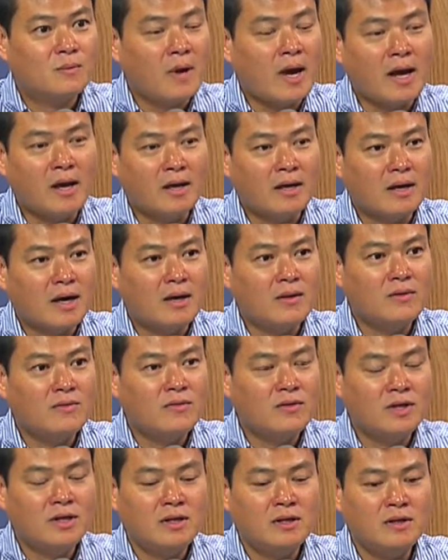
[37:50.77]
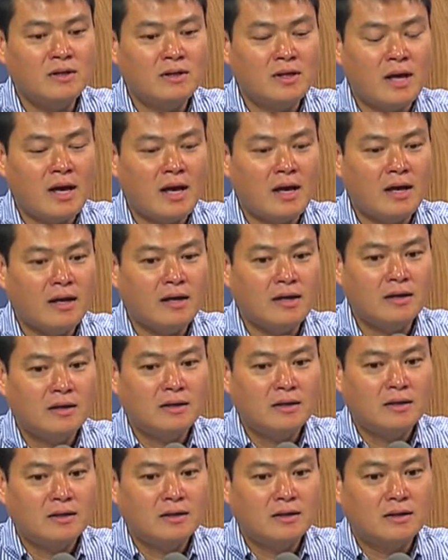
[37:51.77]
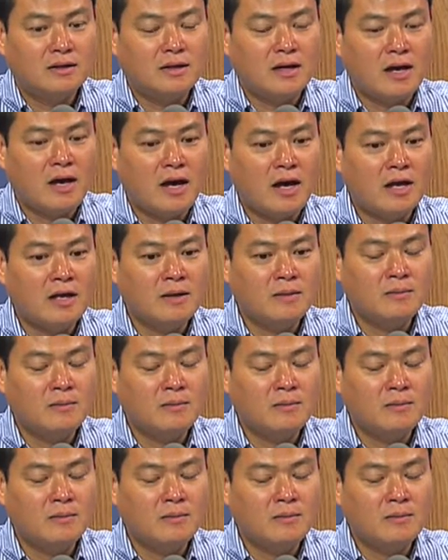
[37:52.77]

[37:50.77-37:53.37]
right. I don't think that I